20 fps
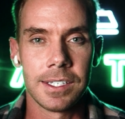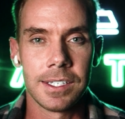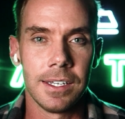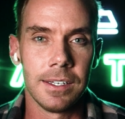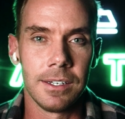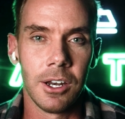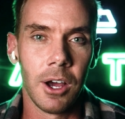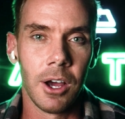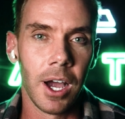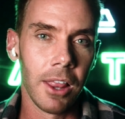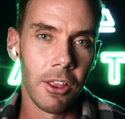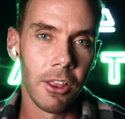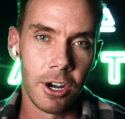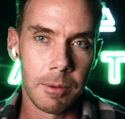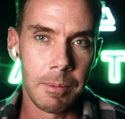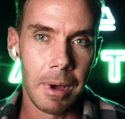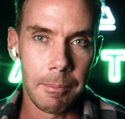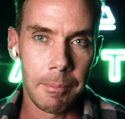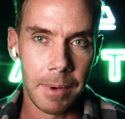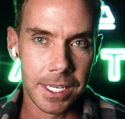because you know I
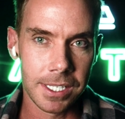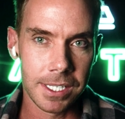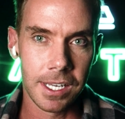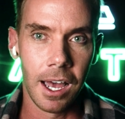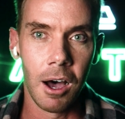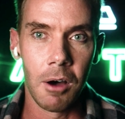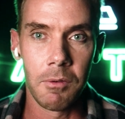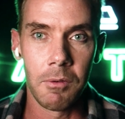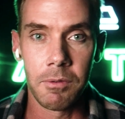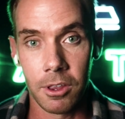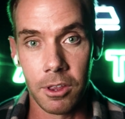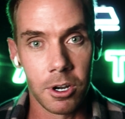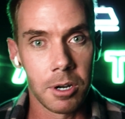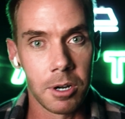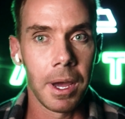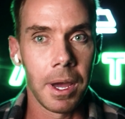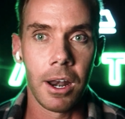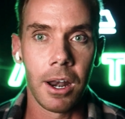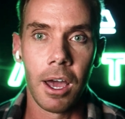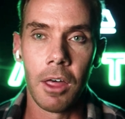learned about myself, I
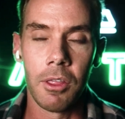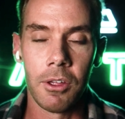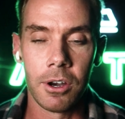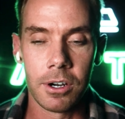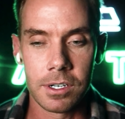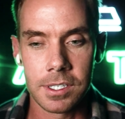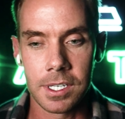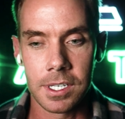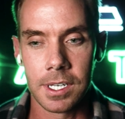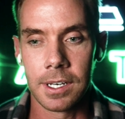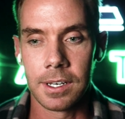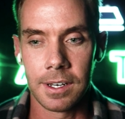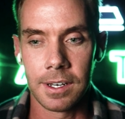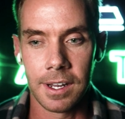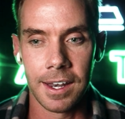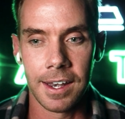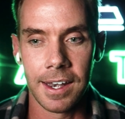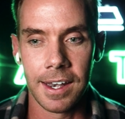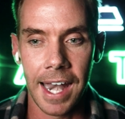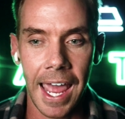learned about others,
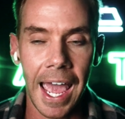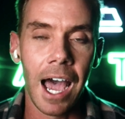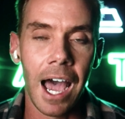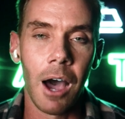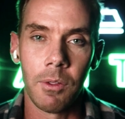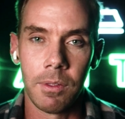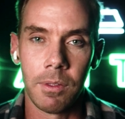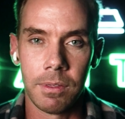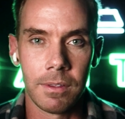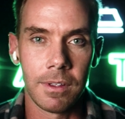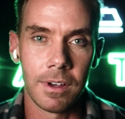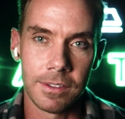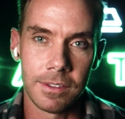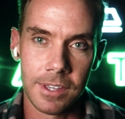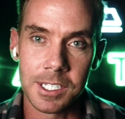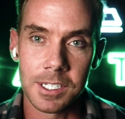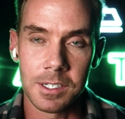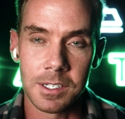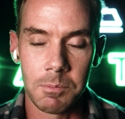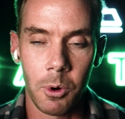and and now
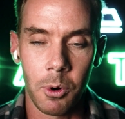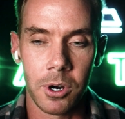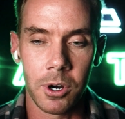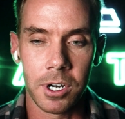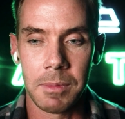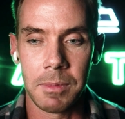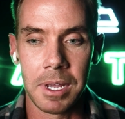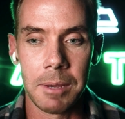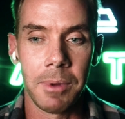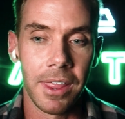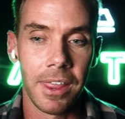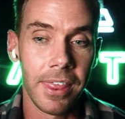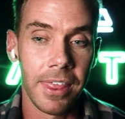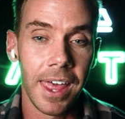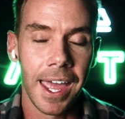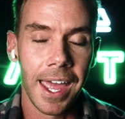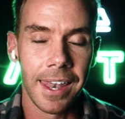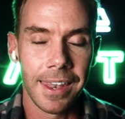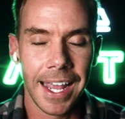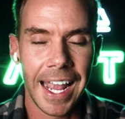this is important to me. But
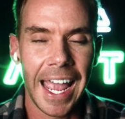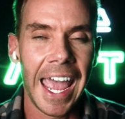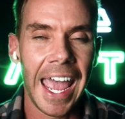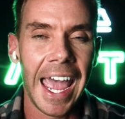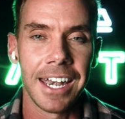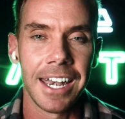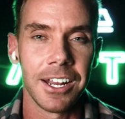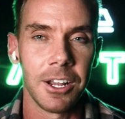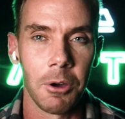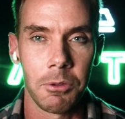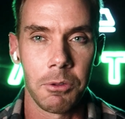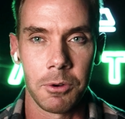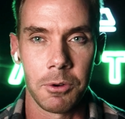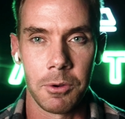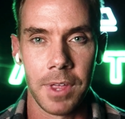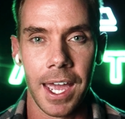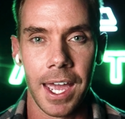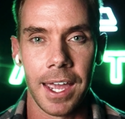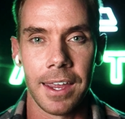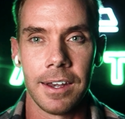then, like I had to go
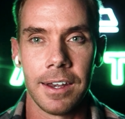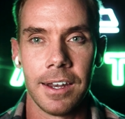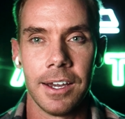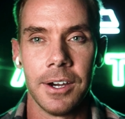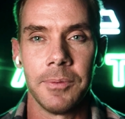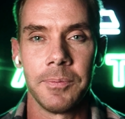through that, you